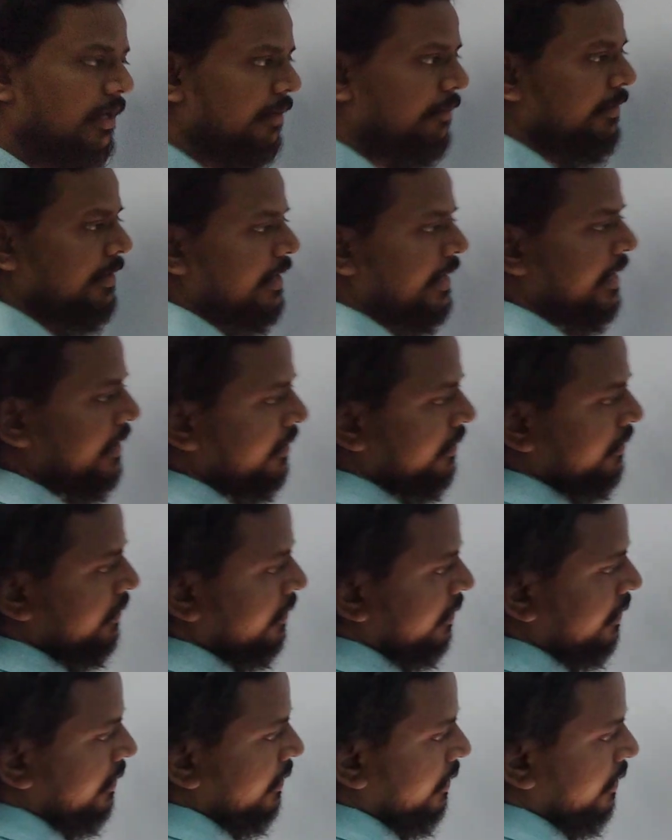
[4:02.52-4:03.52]
But
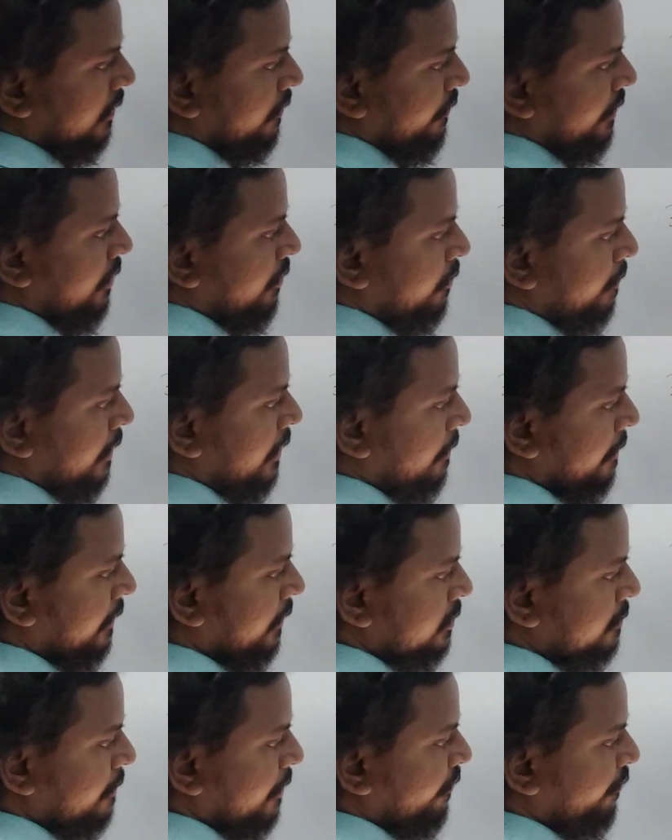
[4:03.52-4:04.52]
again, we have to multiply
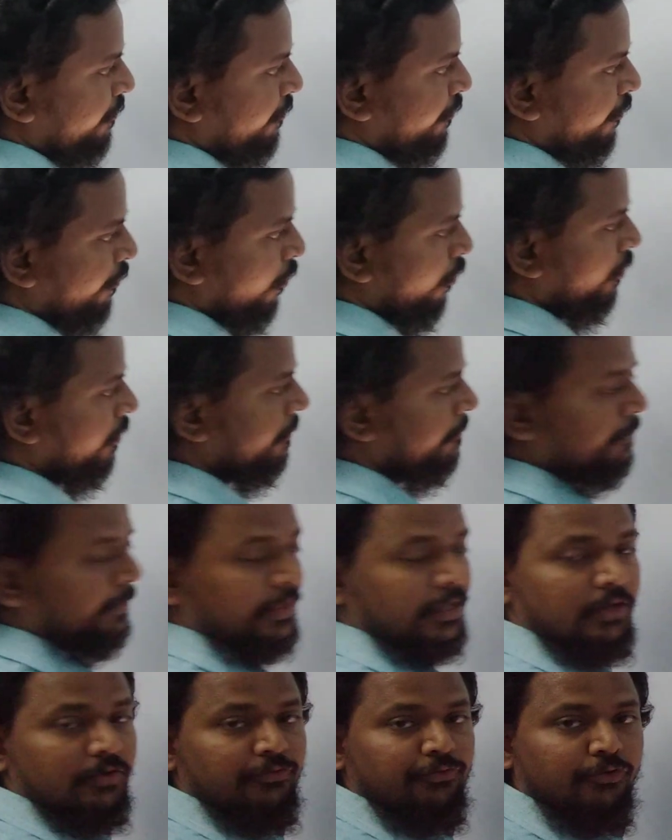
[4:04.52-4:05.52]
this by 4.
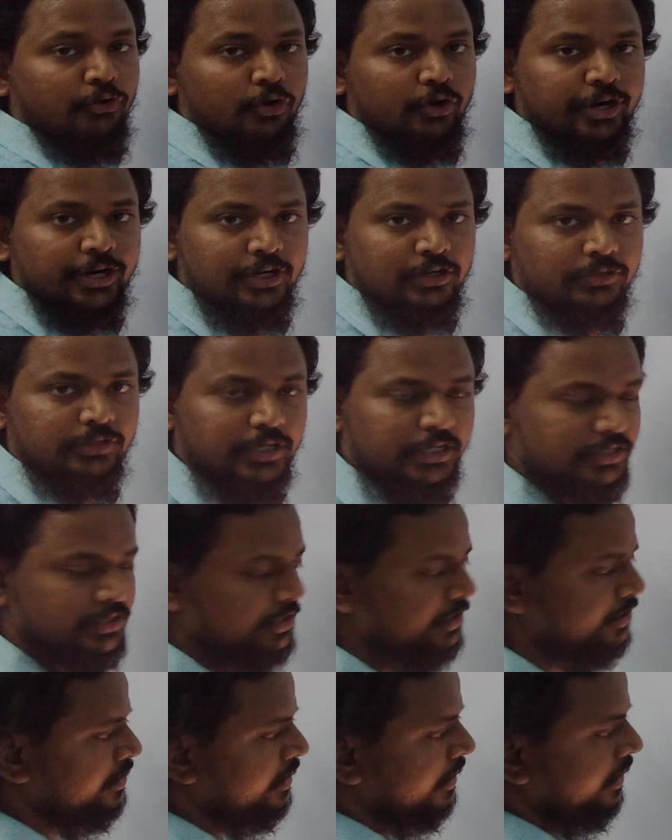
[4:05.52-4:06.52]
4 into
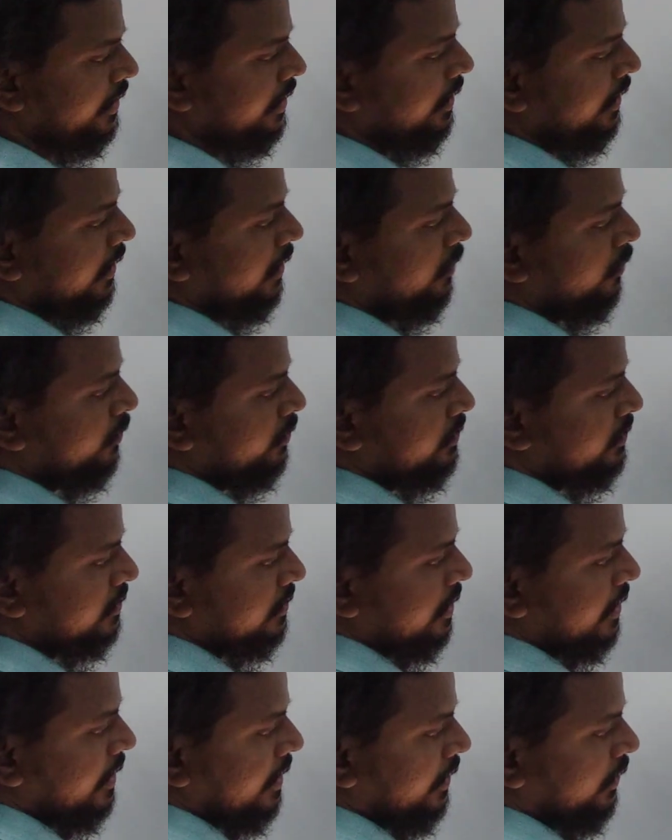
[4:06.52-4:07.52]
360, which is
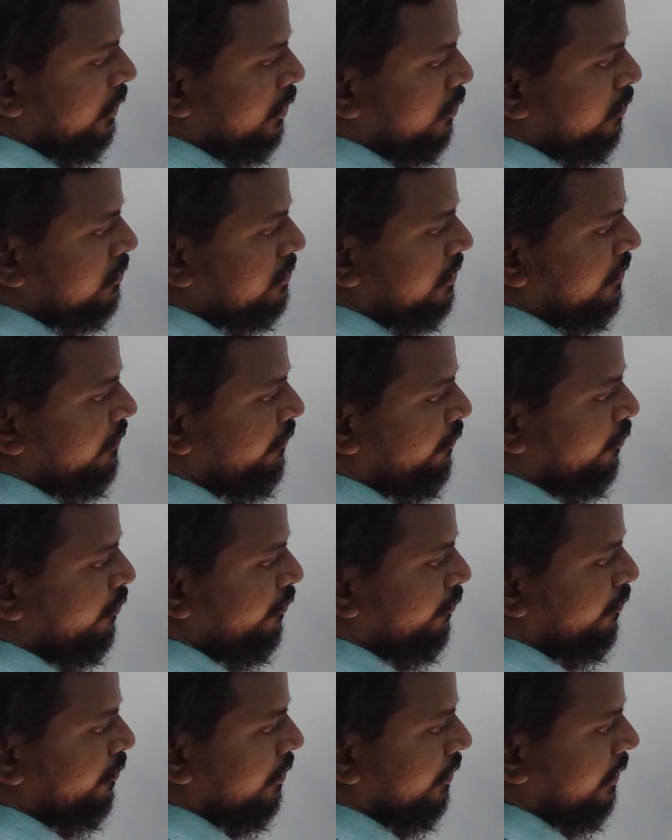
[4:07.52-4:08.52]
again
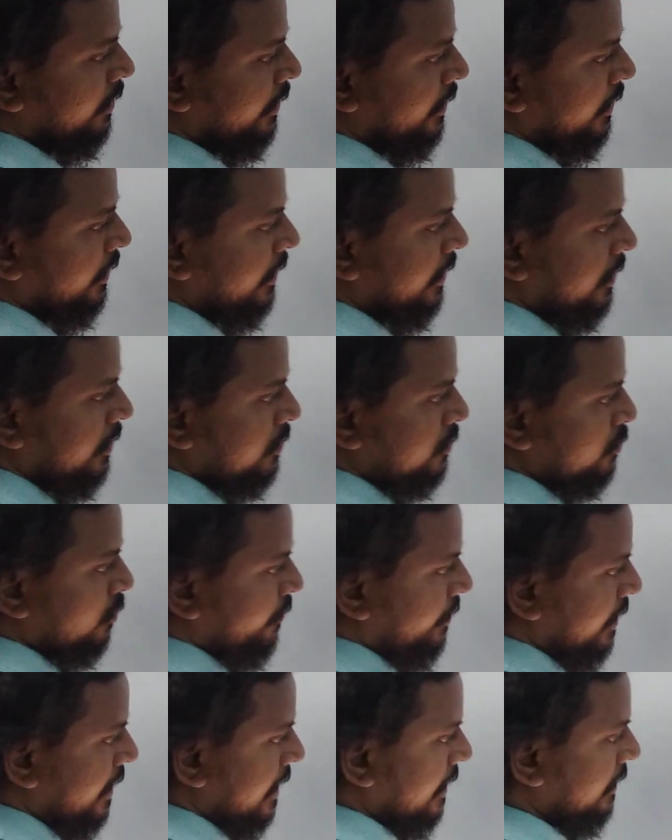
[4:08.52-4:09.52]
1440. So
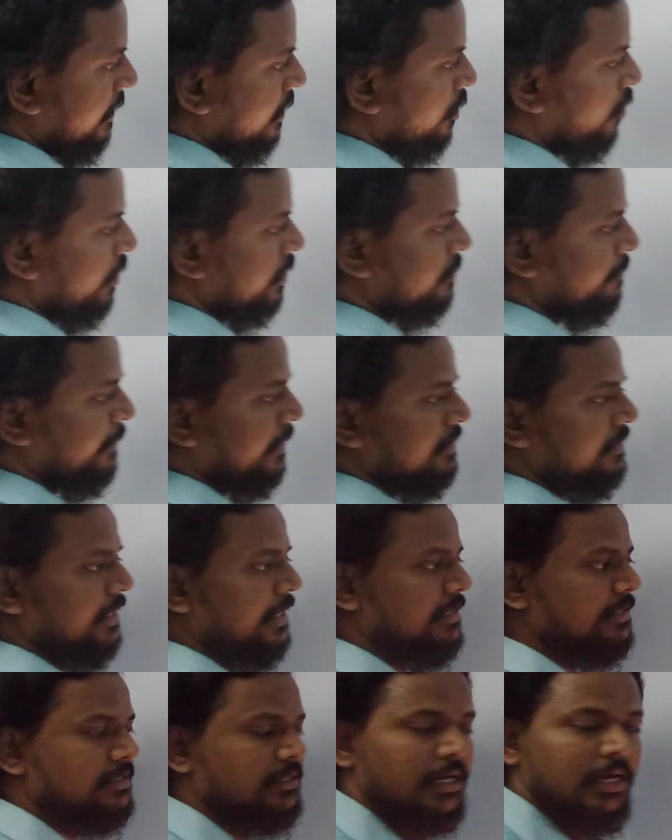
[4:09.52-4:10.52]
we get the cost price
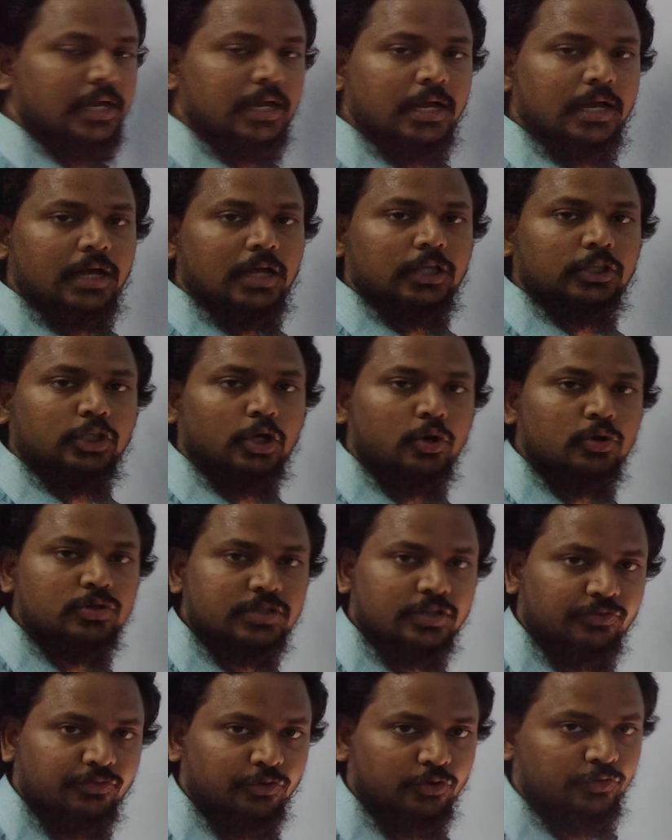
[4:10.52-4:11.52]
as
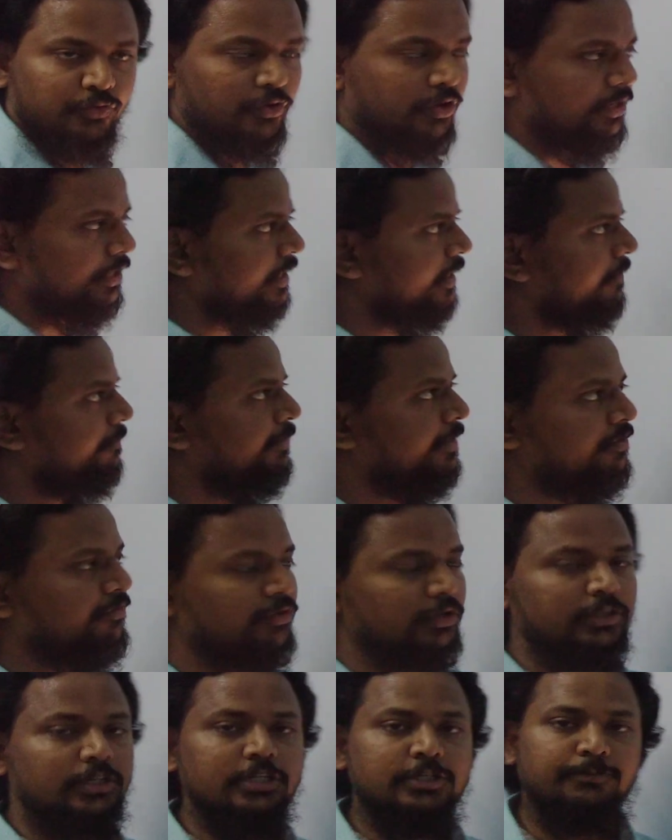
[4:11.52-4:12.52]
1440
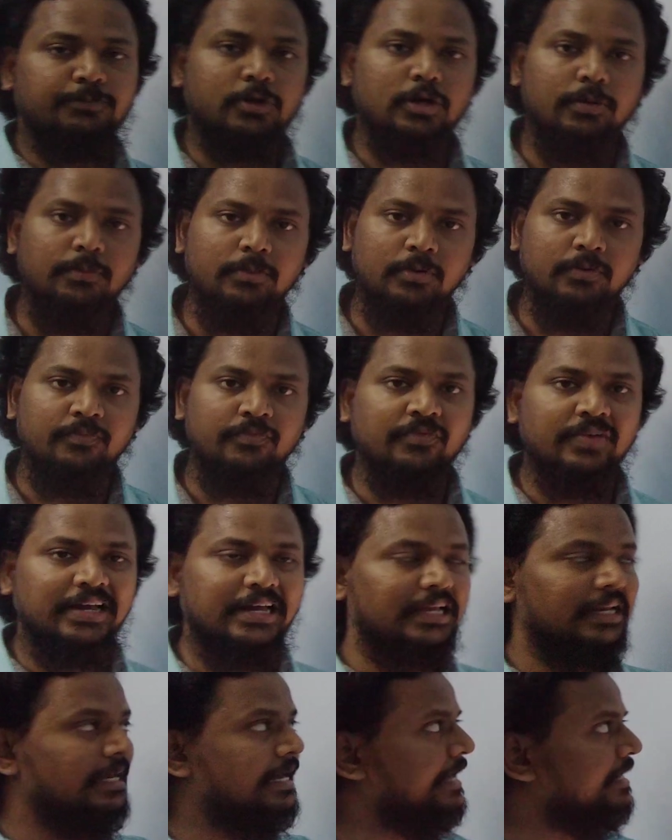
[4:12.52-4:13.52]
for this problem,
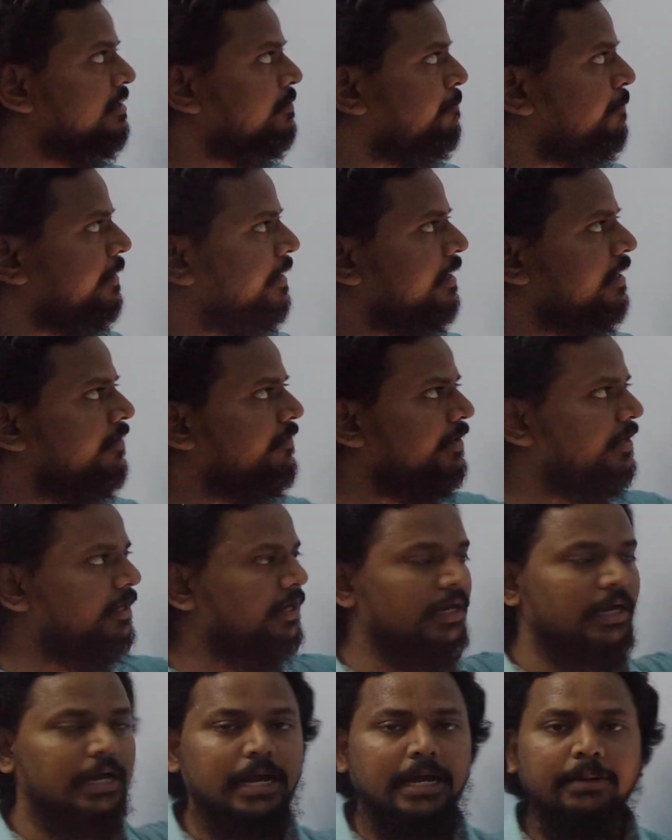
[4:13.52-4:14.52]
where SP
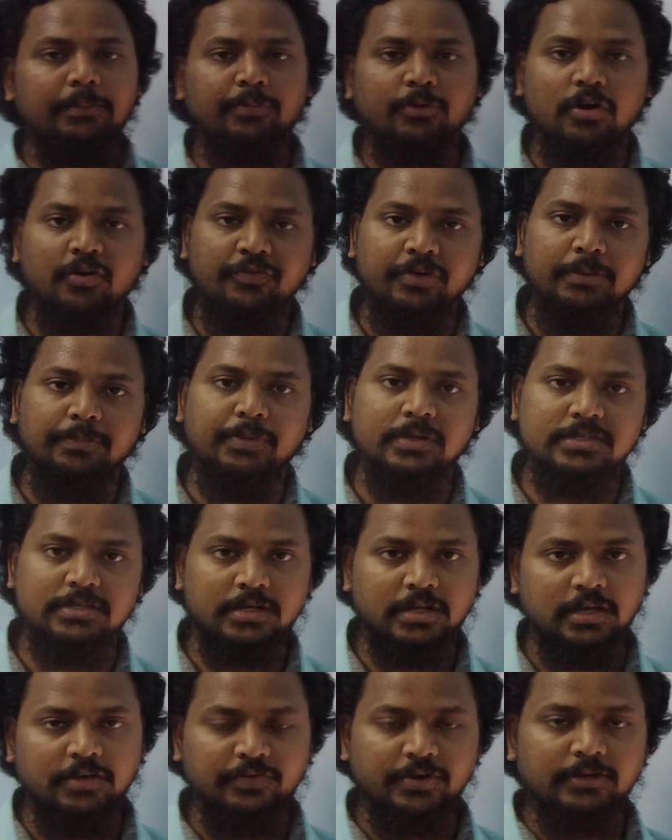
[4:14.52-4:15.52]
given and profit
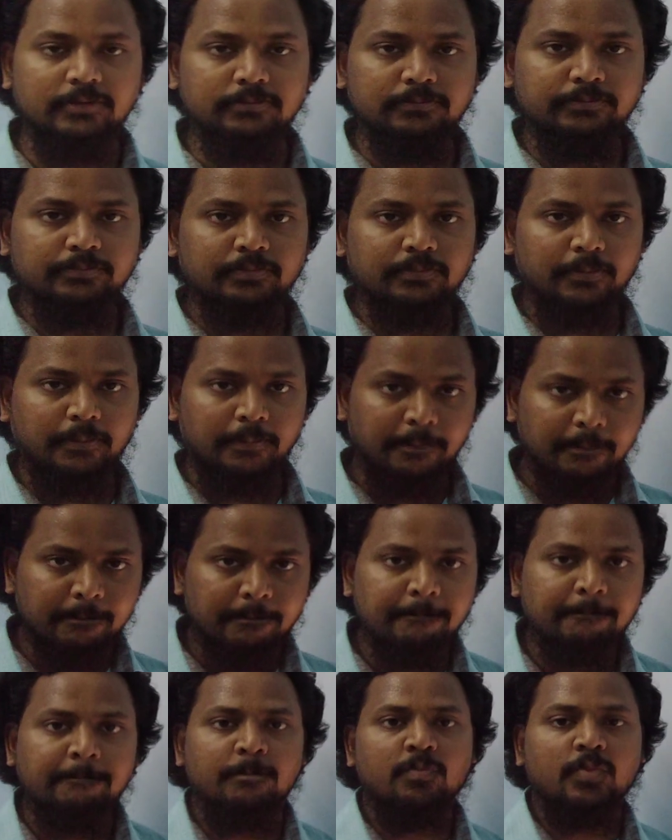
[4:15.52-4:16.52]
percent given.
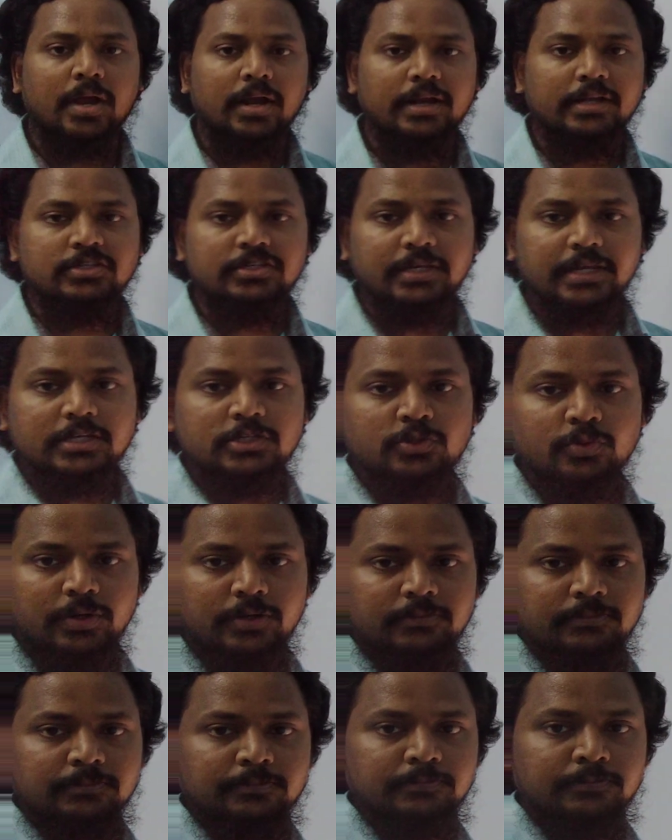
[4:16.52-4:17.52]
Let's see next
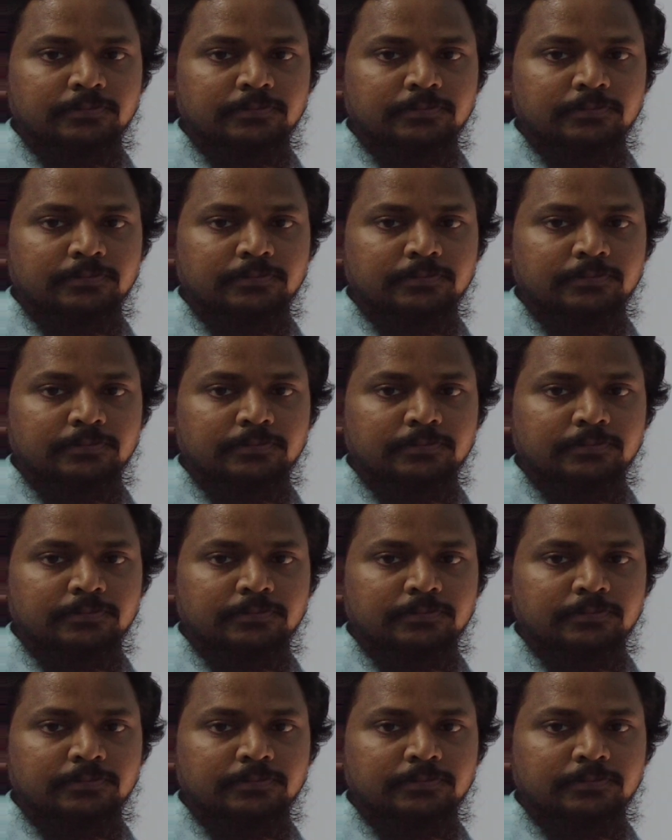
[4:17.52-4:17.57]
one.